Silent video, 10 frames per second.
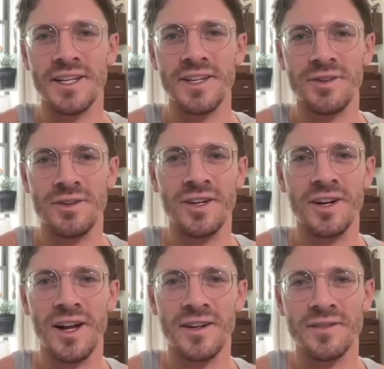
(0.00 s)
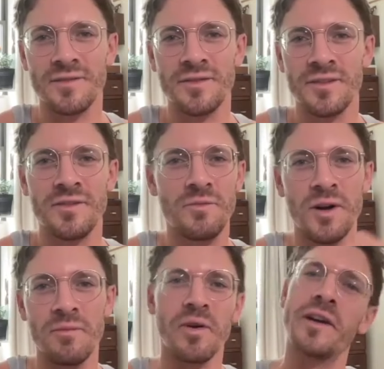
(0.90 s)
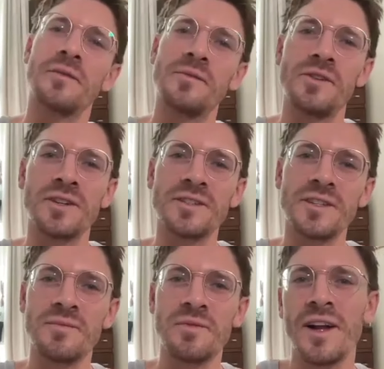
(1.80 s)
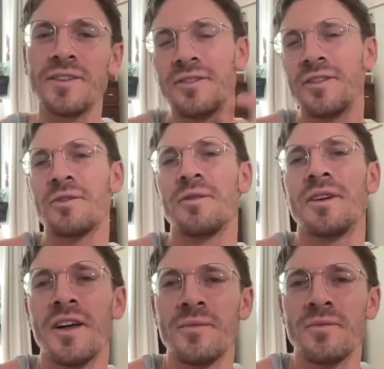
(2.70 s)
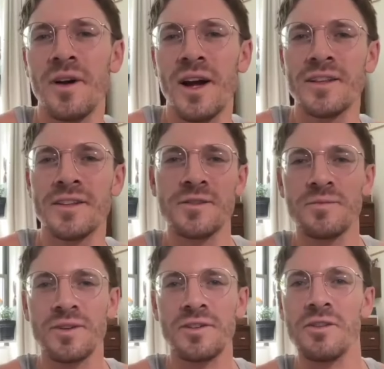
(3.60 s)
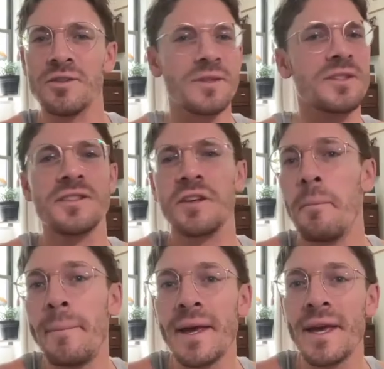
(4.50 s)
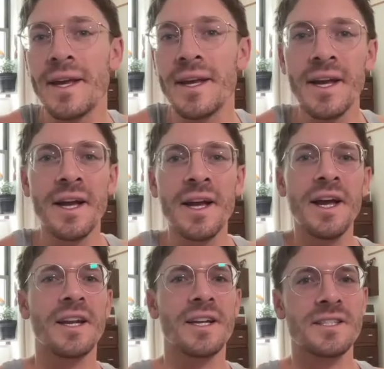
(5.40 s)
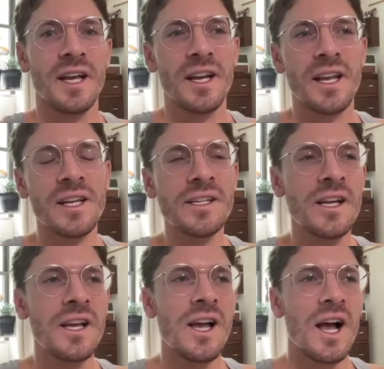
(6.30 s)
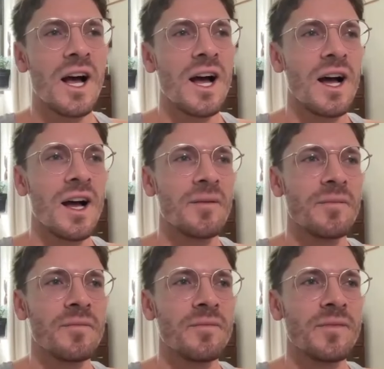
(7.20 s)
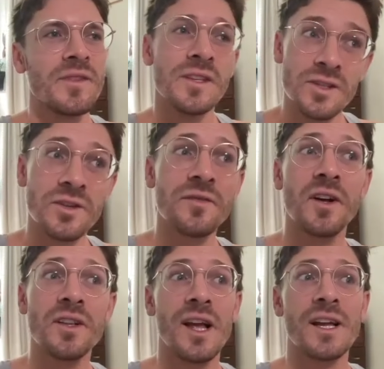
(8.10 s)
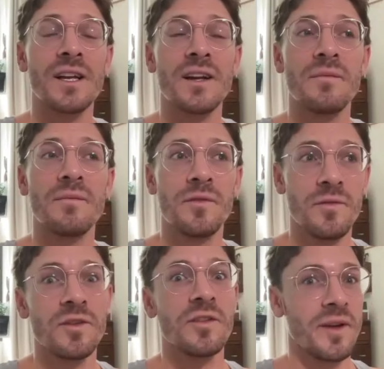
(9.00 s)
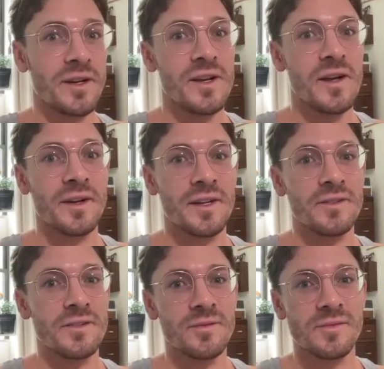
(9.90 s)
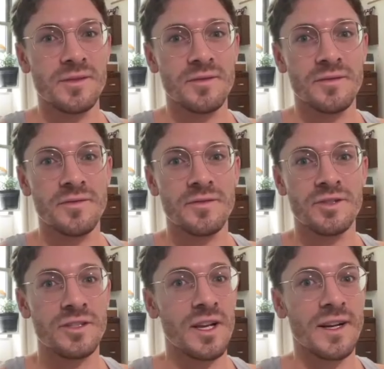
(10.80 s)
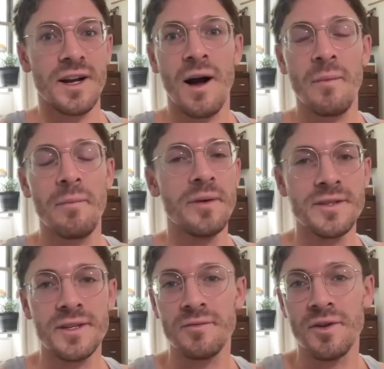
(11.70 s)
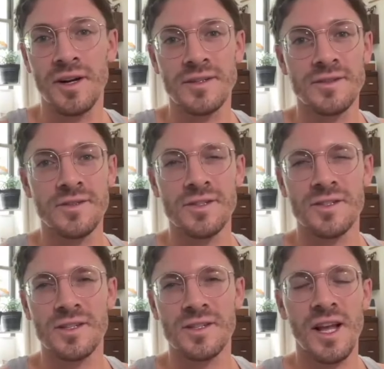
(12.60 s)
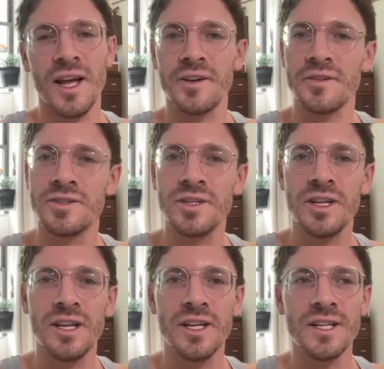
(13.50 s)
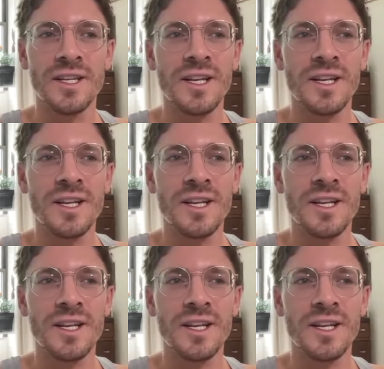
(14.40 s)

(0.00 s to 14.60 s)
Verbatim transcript: you can kind of, if you want to break from New York City Pride, you can go to another Pride that's super close but still big and exciting. This year felt like before the pandemic in terms of just like how busy it was and just the energy. And